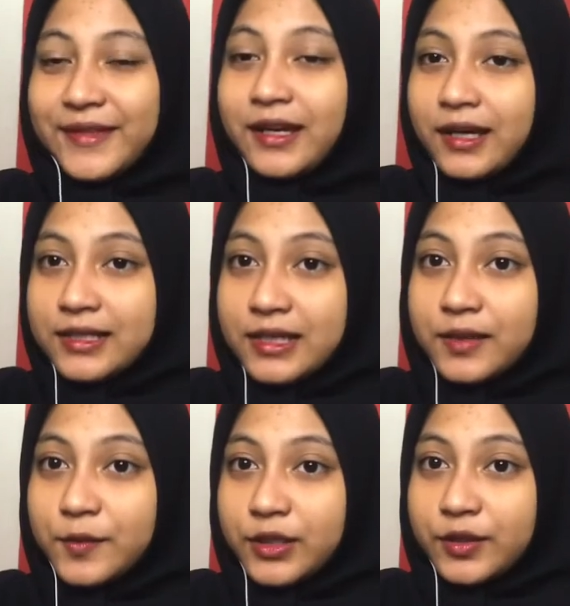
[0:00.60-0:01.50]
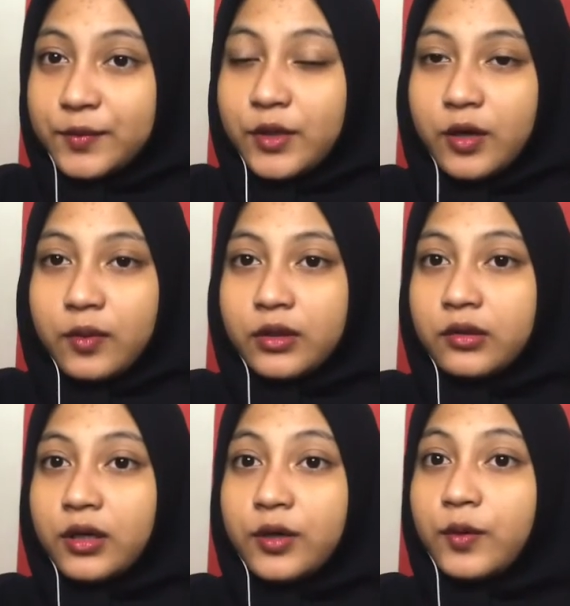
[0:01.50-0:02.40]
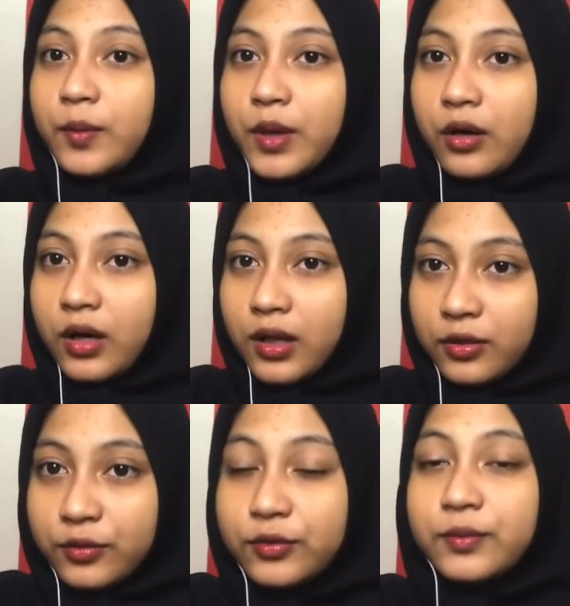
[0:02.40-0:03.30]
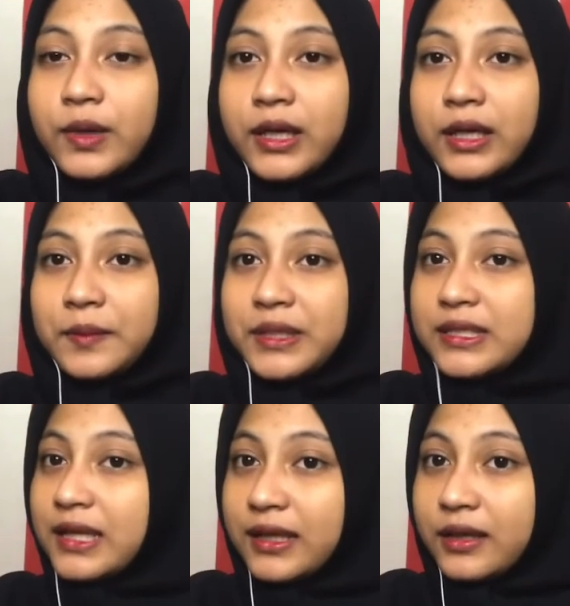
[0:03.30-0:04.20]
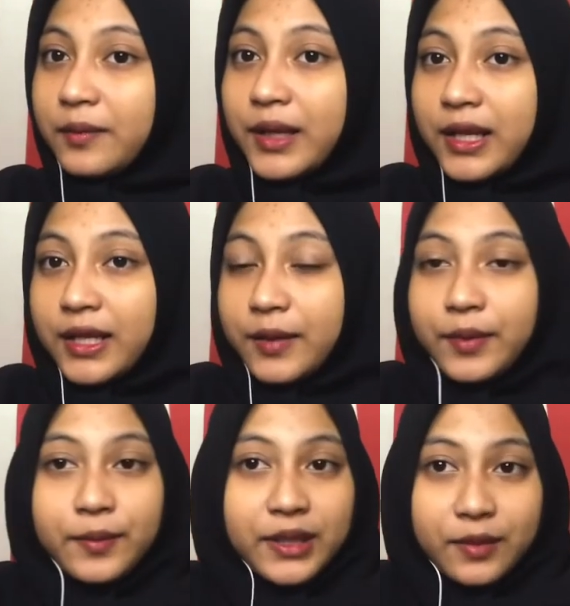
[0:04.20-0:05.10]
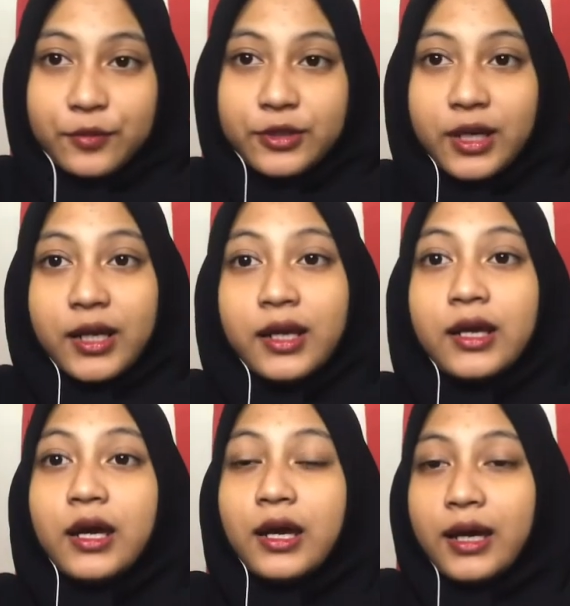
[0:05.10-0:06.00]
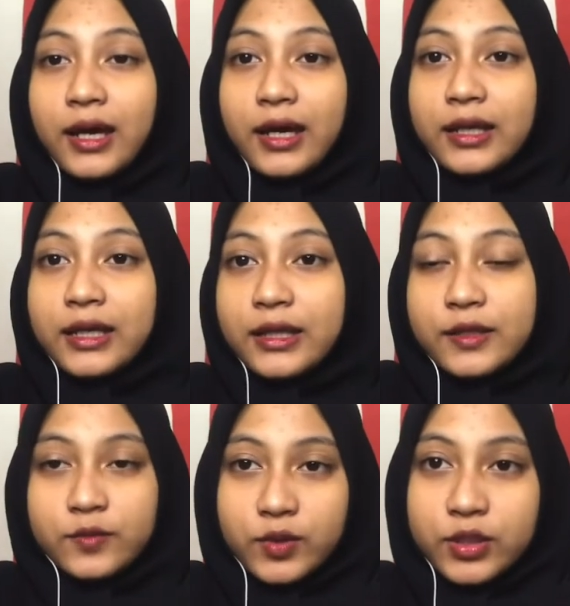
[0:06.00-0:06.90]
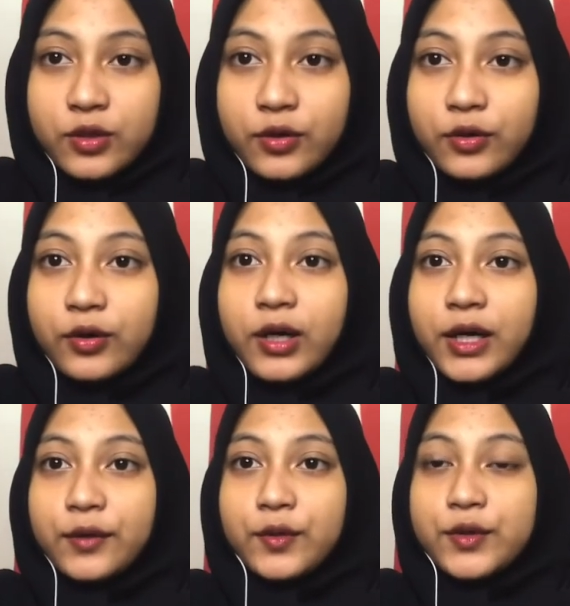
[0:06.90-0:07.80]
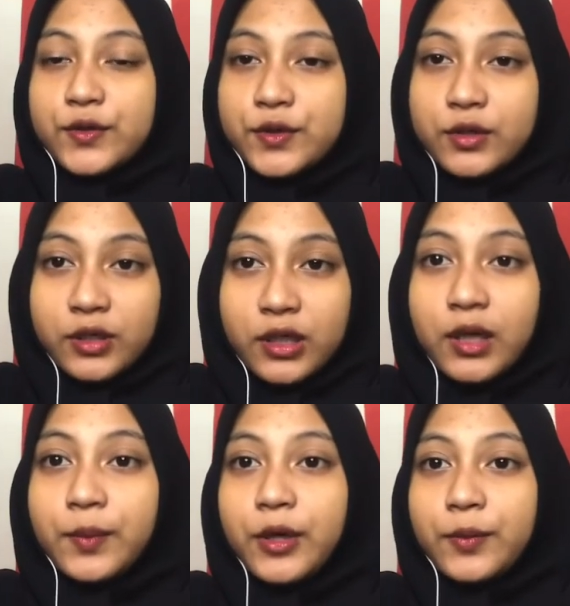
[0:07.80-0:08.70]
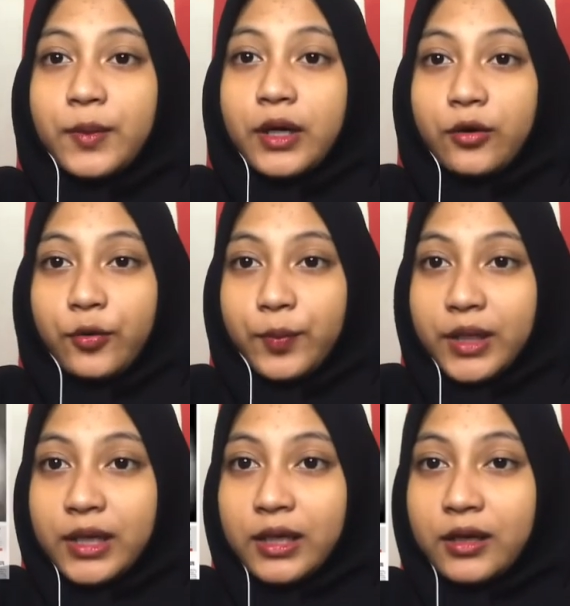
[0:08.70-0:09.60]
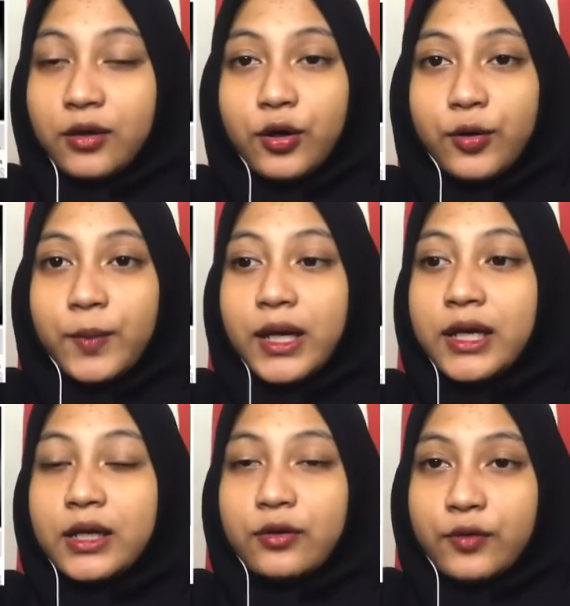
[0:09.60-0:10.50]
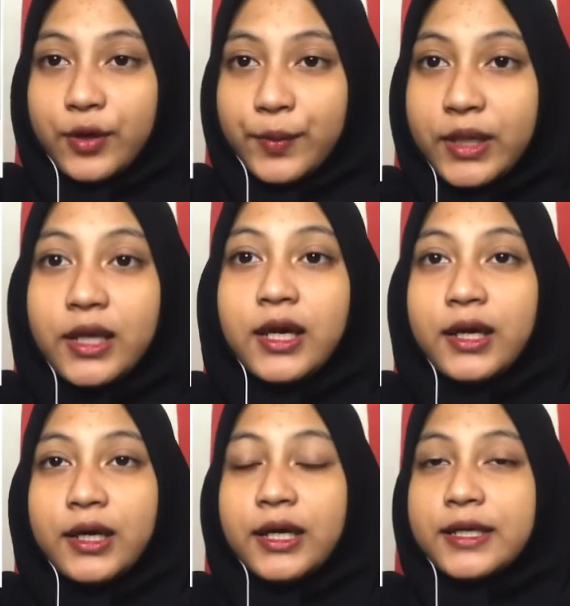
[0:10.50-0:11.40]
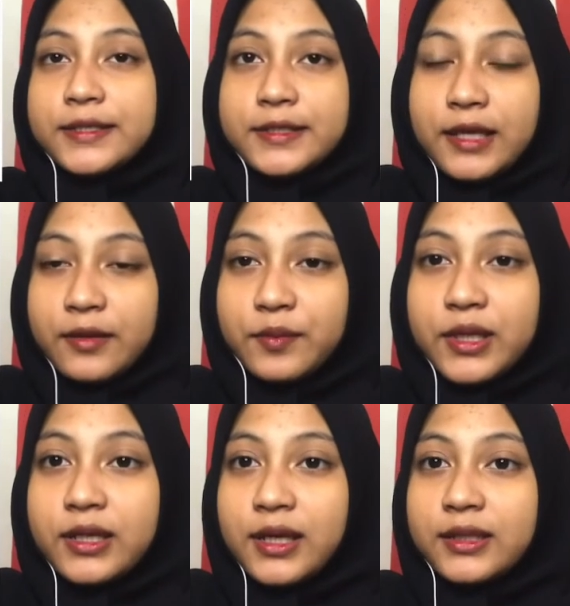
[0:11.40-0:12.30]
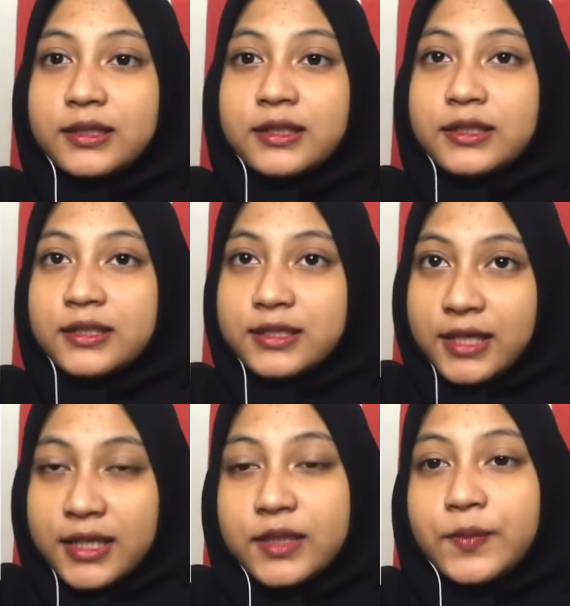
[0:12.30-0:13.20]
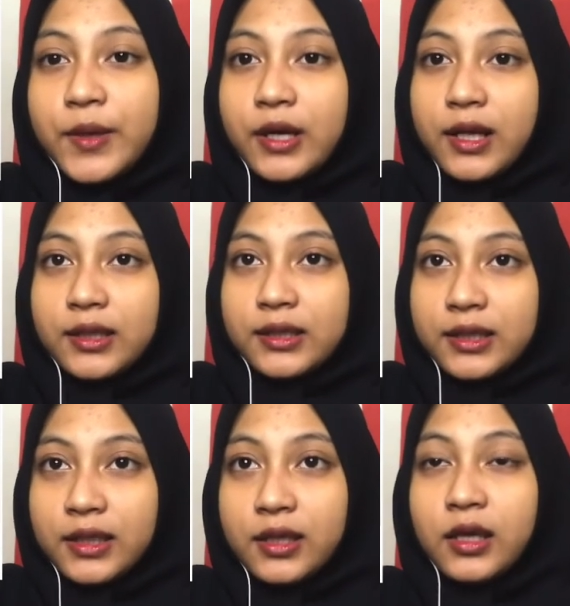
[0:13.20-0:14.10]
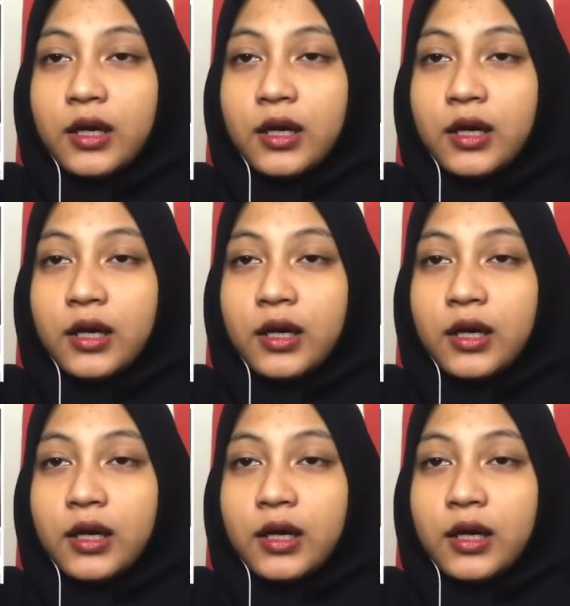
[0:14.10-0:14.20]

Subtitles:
Assalamualaikum warahmatullahi wabarakatuh. My name is Tantri Melania Permata Putri, and in this video I want to talk about my opinion or my agreement in statement that the death penalty